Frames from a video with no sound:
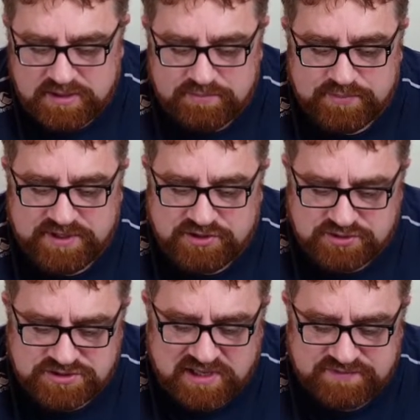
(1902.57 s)
But he
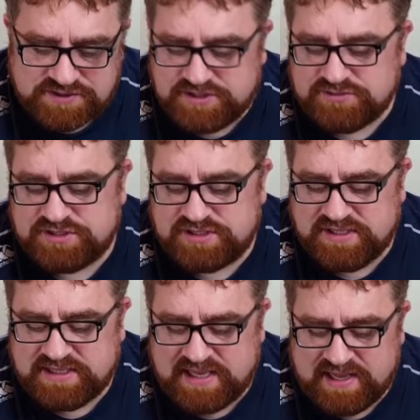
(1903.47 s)
does have his uses, and he
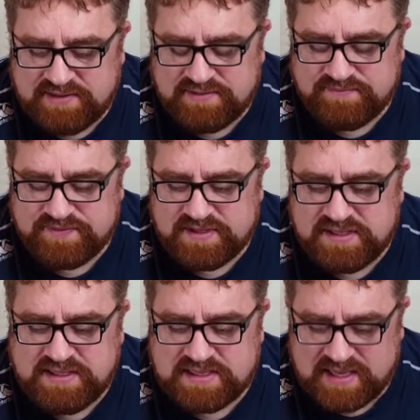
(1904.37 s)
can
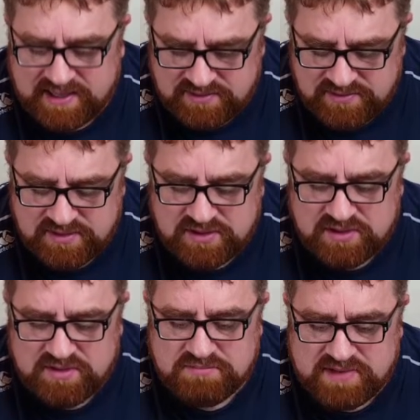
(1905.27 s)

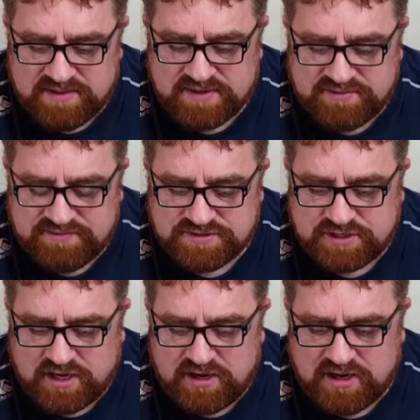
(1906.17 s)
make the difference.
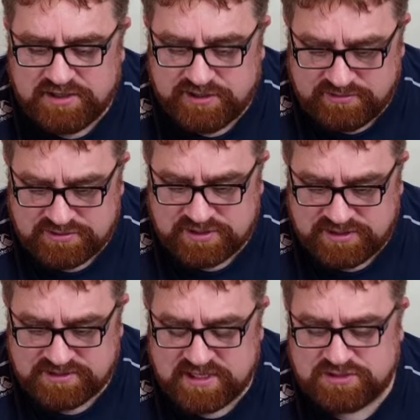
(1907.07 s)
I use
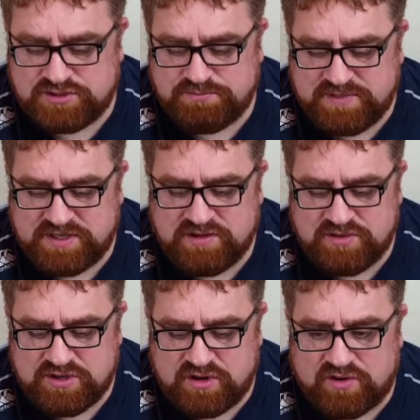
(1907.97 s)
these against a big
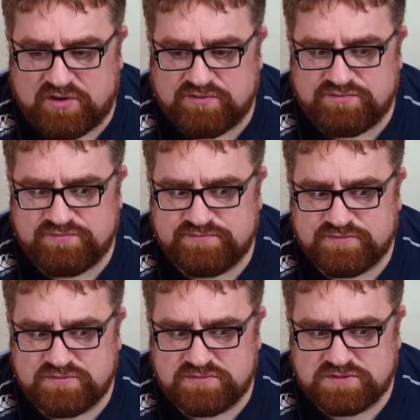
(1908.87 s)
unit of
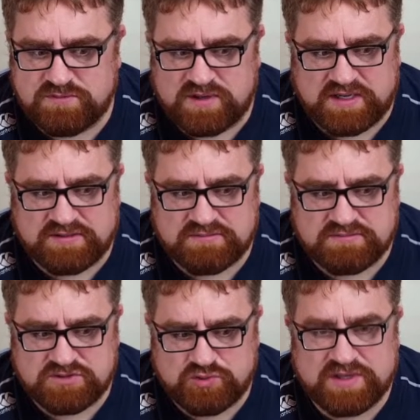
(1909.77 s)
something like
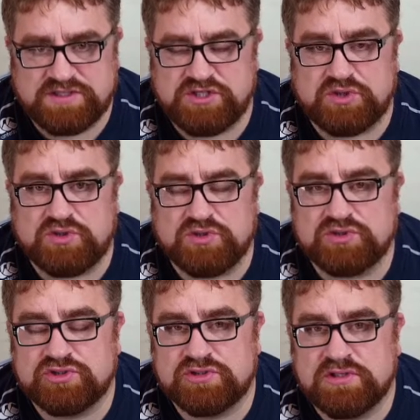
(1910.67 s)
20
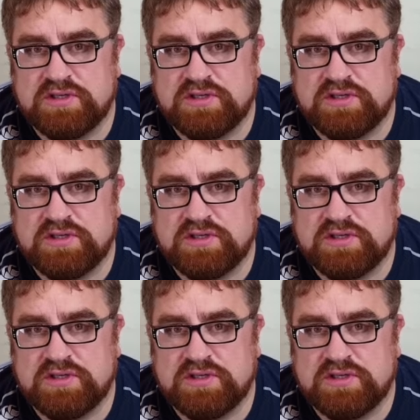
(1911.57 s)
orcs